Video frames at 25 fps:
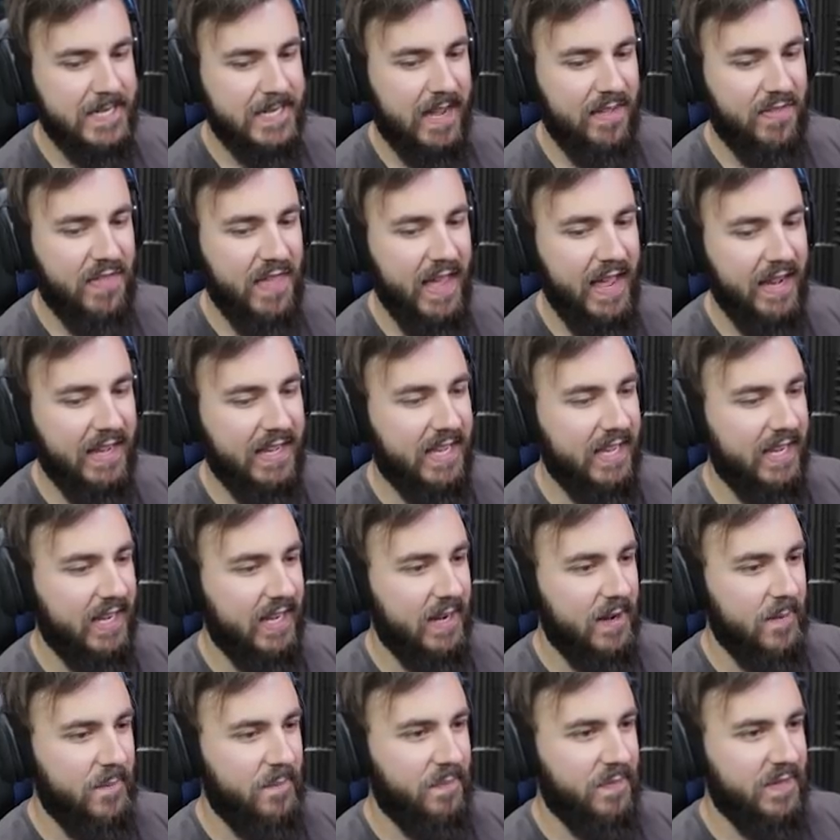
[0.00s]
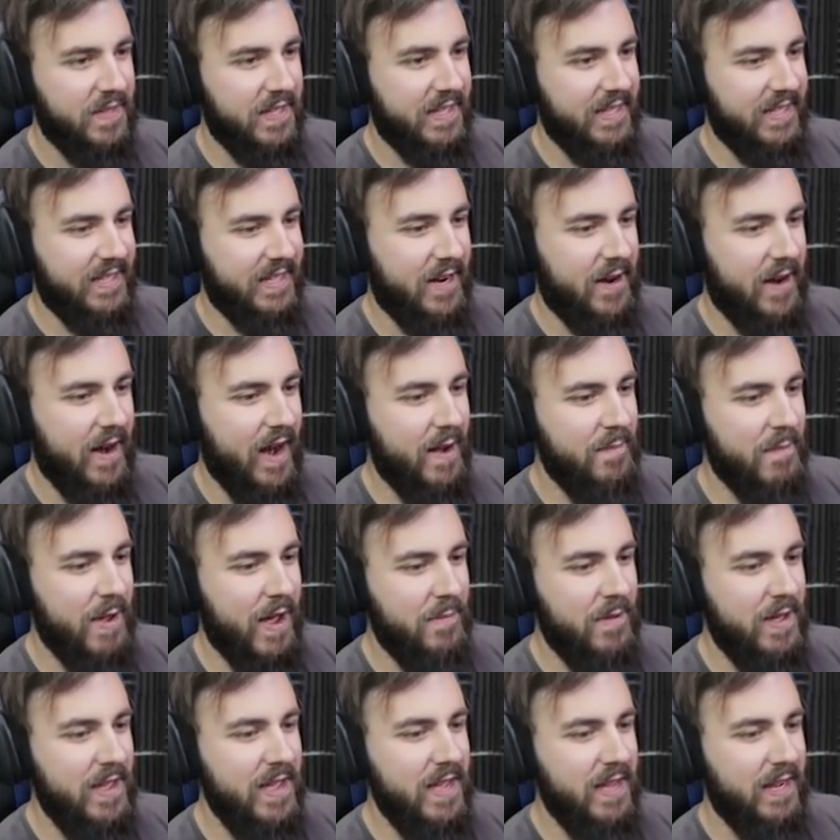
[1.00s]
I think. All right,
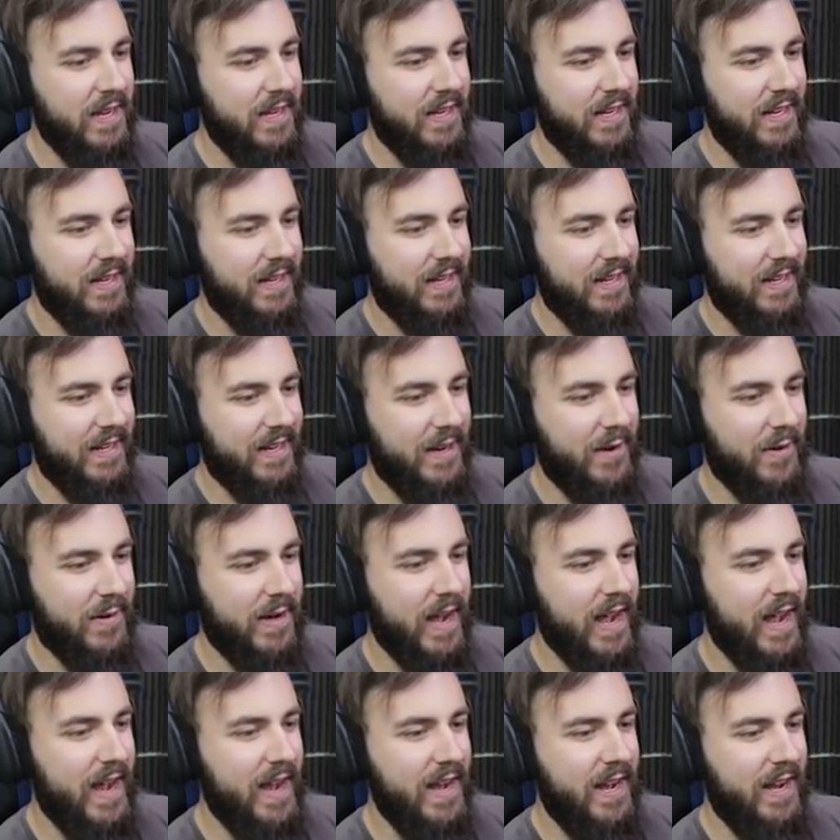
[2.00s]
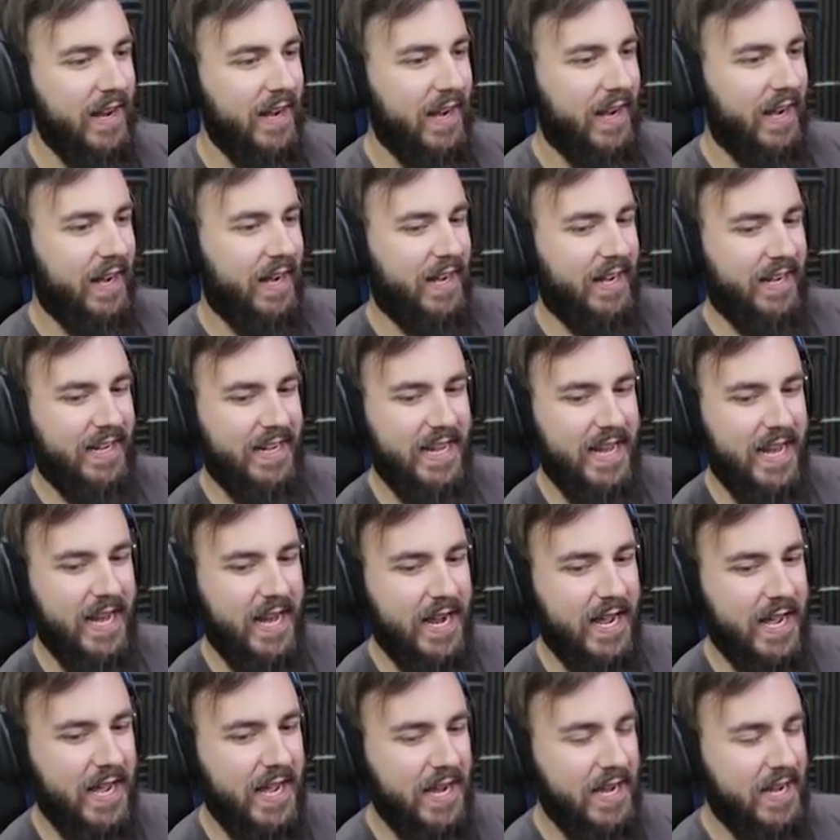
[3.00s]
maybe. Okay.
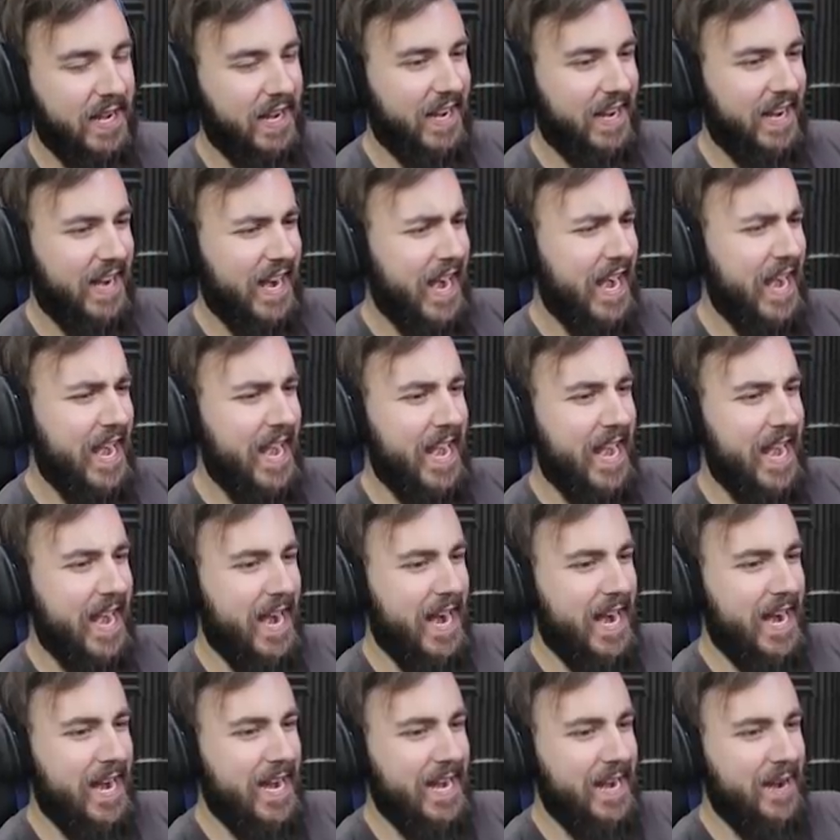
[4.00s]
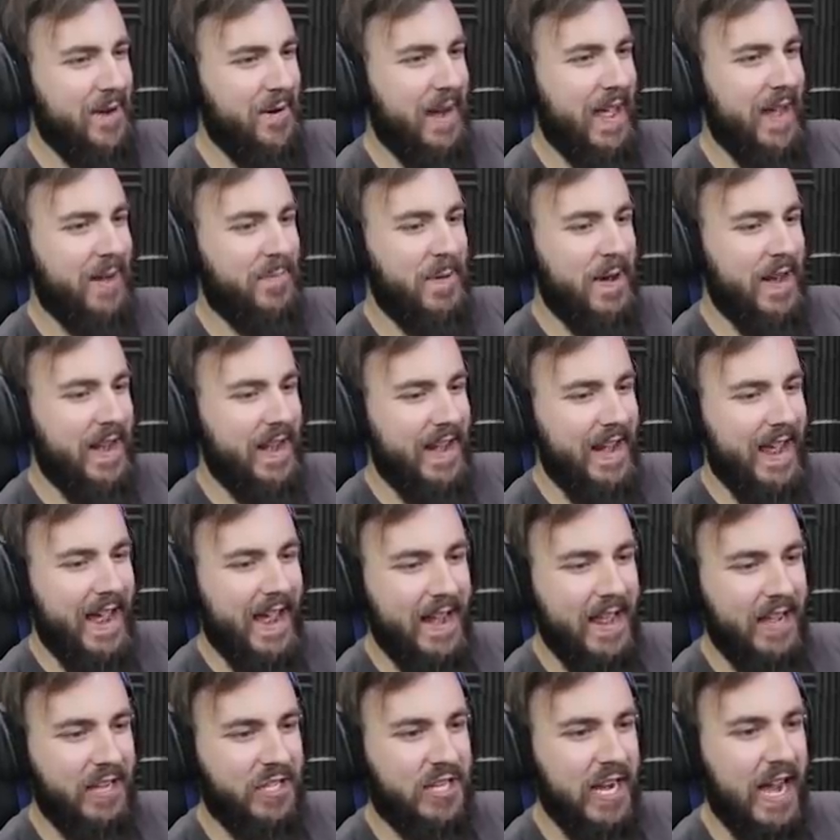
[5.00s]
Yeah. Yeah, I don't like being
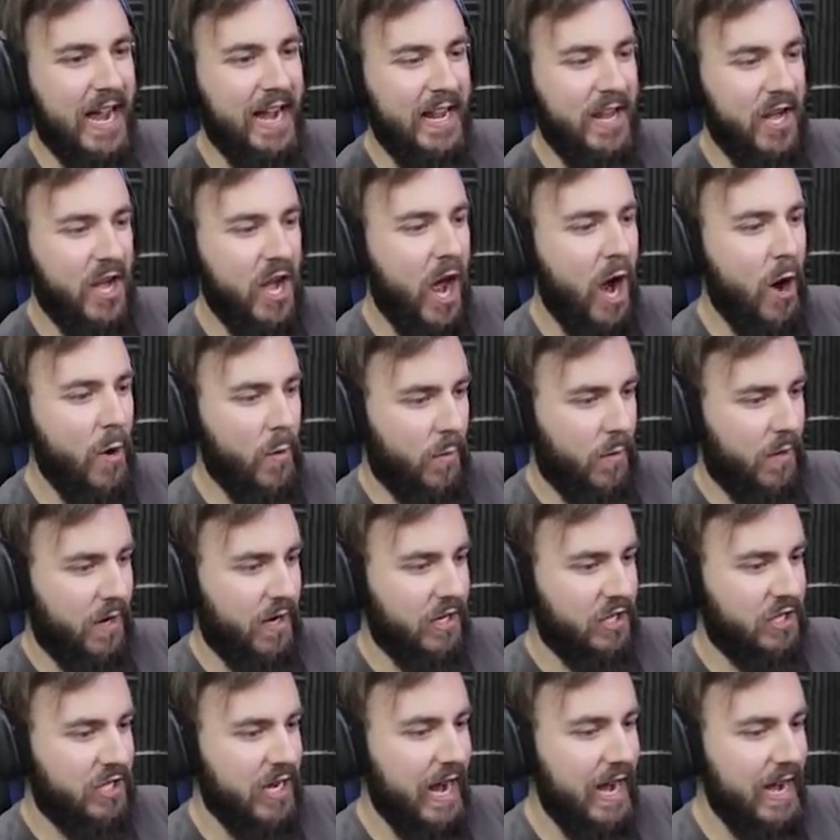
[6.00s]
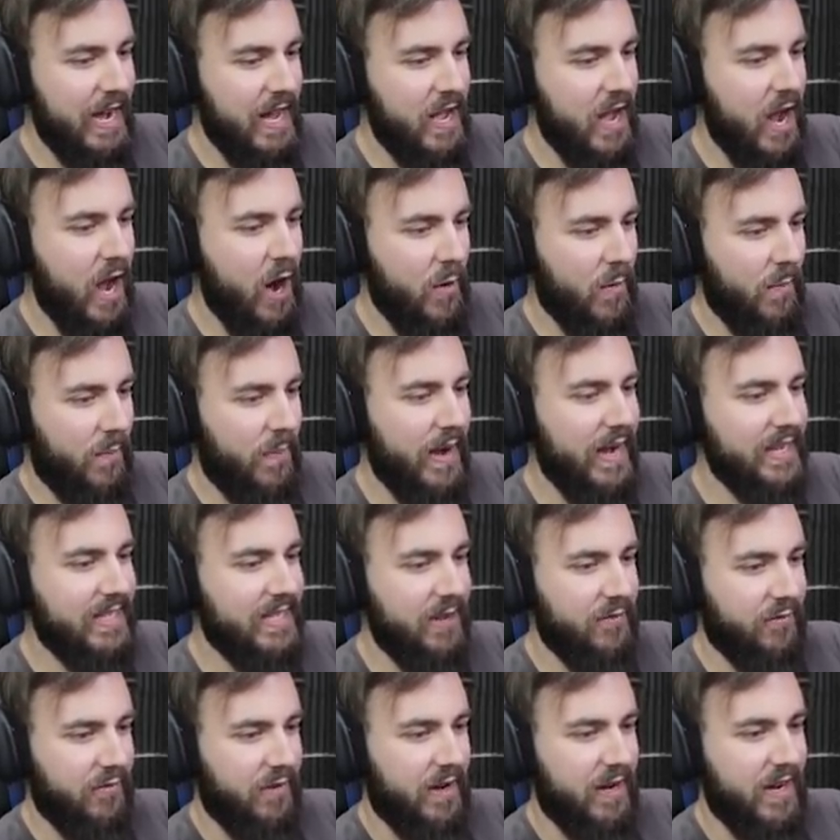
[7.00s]
down here. Charlie, no. Charlie, no.
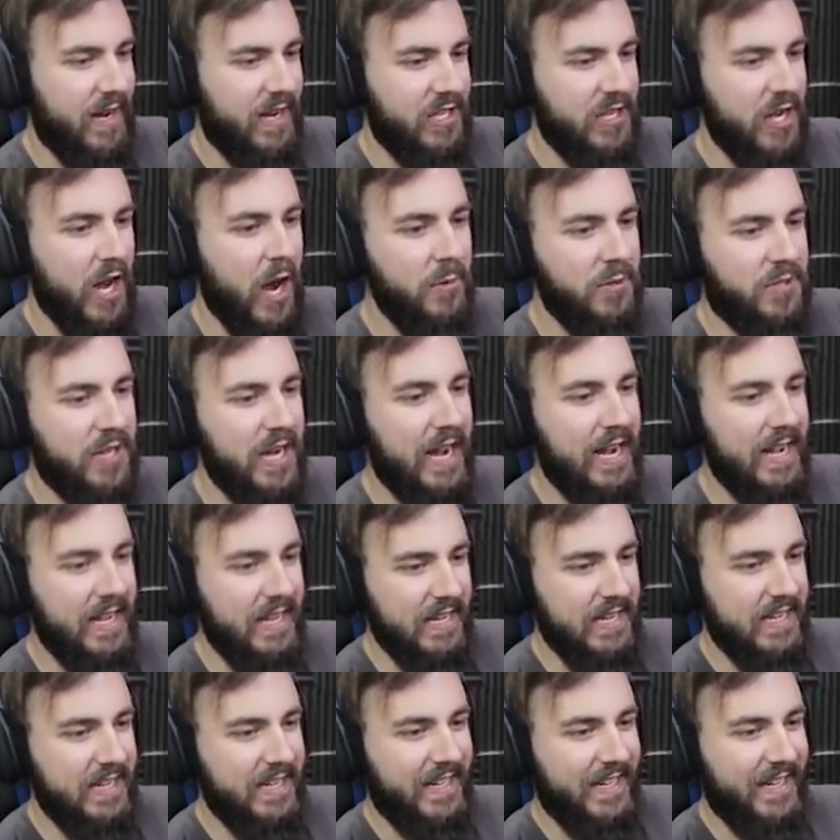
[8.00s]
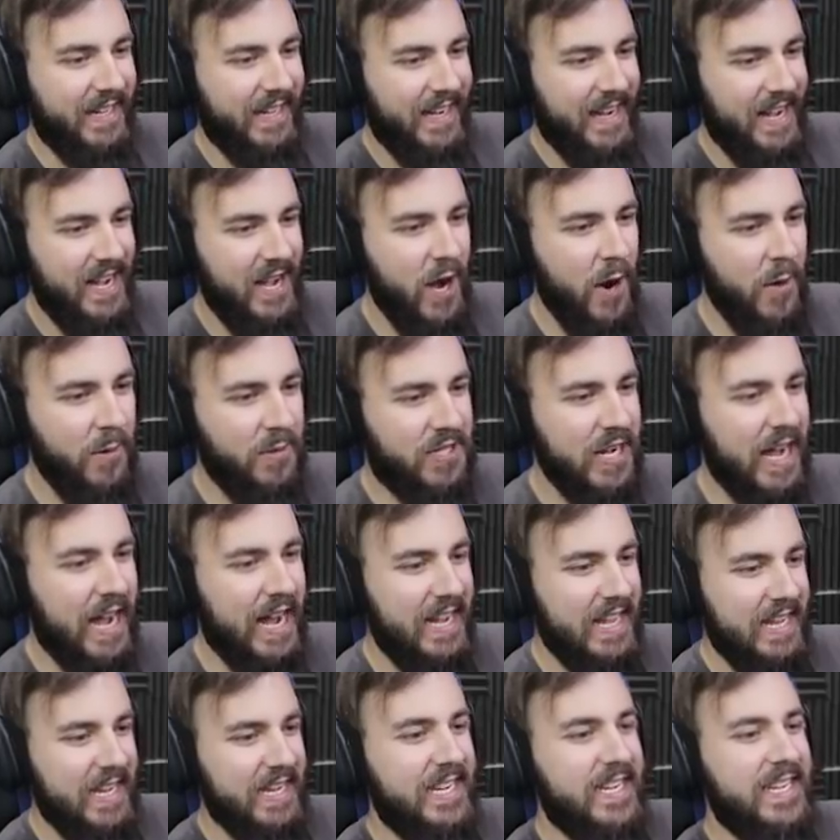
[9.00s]
Passive. No, Charlie. No,
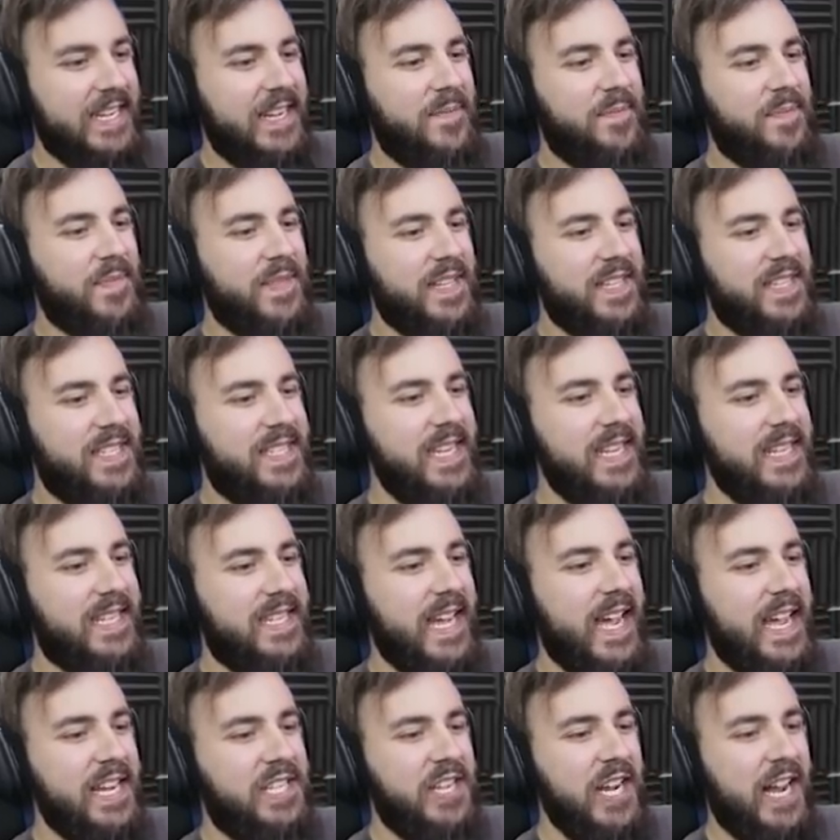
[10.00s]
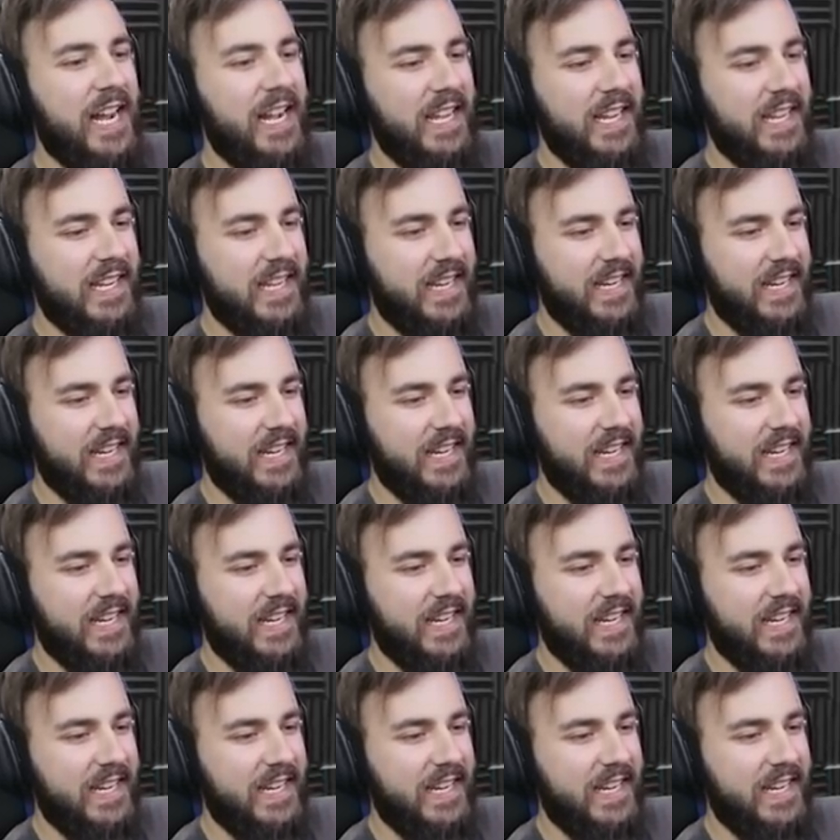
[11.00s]
Charlie. Sit tight, Charlie.